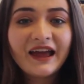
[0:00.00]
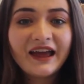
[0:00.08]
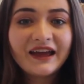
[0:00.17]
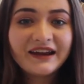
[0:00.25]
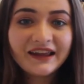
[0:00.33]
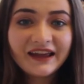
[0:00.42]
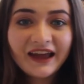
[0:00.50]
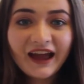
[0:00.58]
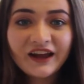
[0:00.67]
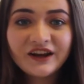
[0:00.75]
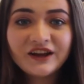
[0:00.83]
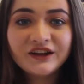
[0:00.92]
and it
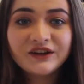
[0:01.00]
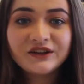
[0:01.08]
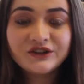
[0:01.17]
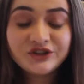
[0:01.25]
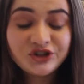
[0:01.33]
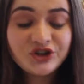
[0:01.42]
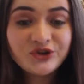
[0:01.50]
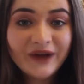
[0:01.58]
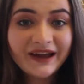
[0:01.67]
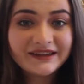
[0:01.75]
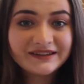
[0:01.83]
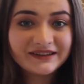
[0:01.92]
had two
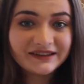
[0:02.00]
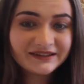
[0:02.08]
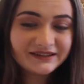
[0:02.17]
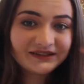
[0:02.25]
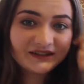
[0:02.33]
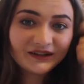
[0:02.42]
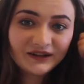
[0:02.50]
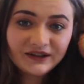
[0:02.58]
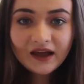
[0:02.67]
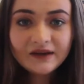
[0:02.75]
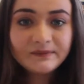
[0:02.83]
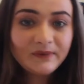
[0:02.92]
accidents.
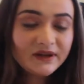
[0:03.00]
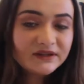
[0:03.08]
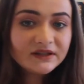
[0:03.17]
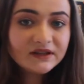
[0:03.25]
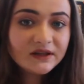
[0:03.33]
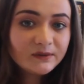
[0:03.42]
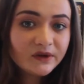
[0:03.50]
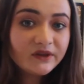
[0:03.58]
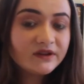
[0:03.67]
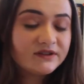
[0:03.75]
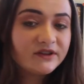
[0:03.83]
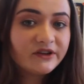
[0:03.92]
And basically what
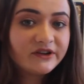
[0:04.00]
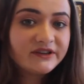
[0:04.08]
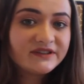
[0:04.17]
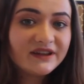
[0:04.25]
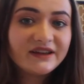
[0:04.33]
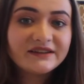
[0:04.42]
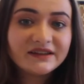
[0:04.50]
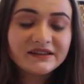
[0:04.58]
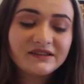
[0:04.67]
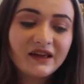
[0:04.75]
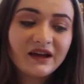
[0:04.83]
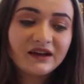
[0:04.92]
this theory says
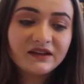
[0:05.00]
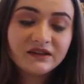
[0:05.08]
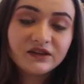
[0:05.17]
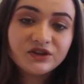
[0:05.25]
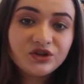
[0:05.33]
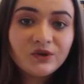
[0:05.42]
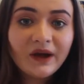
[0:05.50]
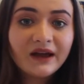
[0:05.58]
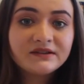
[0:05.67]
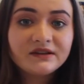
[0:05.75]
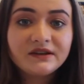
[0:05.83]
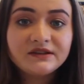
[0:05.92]
is that the two
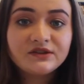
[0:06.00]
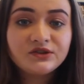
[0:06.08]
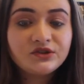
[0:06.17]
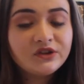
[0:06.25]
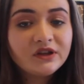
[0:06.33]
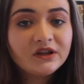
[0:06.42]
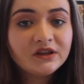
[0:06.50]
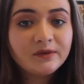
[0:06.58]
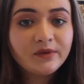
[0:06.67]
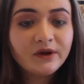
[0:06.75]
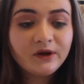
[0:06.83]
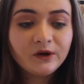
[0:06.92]
accidents to the
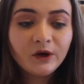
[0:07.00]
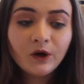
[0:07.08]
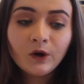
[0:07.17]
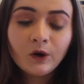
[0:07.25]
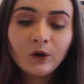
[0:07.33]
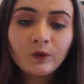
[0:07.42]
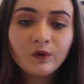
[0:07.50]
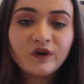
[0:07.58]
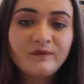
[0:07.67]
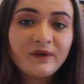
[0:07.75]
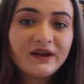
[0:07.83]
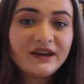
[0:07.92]
Olympic would
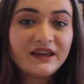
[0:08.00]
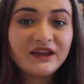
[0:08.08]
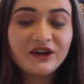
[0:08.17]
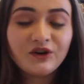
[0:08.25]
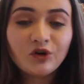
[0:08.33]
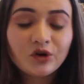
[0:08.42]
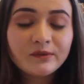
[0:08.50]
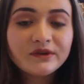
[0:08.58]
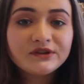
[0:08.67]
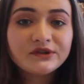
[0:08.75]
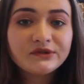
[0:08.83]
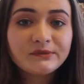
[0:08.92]
have been
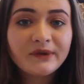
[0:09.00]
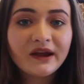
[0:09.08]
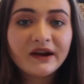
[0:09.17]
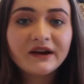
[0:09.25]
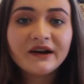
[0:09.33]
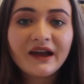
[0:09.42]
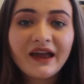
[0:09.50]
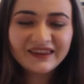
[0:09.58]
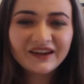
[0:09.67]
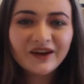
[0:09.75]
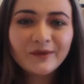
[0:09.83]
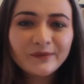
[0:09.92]
enormous to repair, and
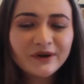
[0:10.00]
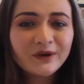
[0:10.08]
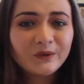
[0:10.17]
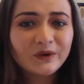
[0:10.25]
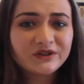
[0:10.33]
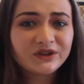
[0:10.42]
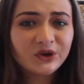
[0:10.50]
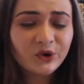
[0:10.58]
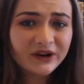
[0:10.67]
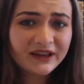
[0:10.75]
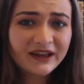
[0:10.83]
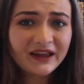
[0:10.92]
the company wasn't
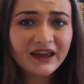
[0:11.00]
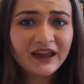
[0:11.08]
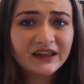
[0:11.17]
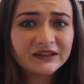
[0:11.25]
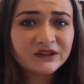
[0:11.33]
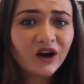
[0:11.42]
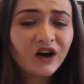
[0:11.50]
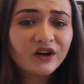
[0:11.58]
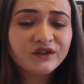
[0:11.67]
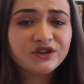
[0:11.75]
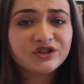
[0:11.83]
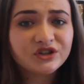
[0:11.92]
going to get a lot
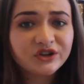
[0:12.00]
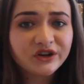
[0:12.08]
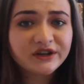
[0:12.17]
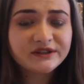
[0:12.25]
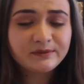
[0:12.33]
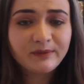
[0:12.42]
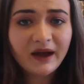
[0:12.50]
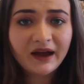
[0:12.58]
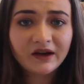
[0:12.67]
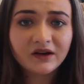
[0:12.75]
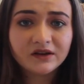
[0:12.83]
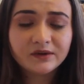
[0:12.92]
of insurance
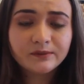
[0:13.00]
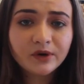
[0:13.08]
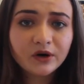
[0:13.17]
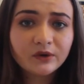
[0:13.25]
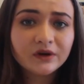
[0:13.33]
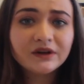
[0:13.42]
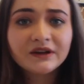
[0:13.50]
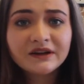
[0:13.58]
back on the boat